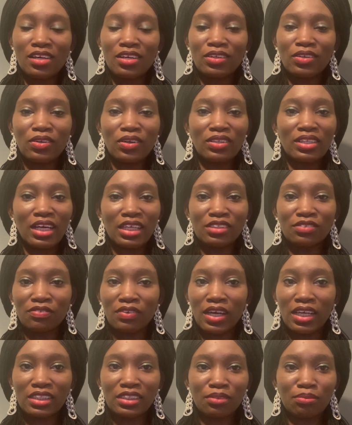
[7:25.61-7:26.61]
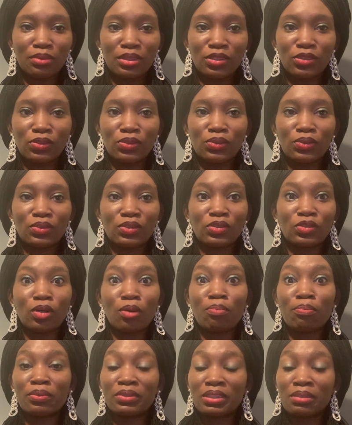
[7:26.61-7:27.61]
God advised me to
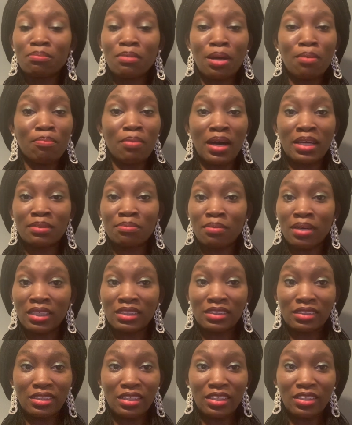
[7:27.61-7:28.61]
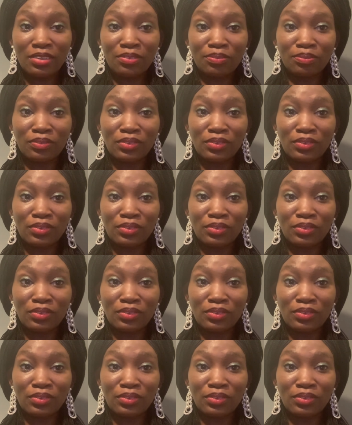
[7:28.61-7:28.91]
stop putting my bath mat there.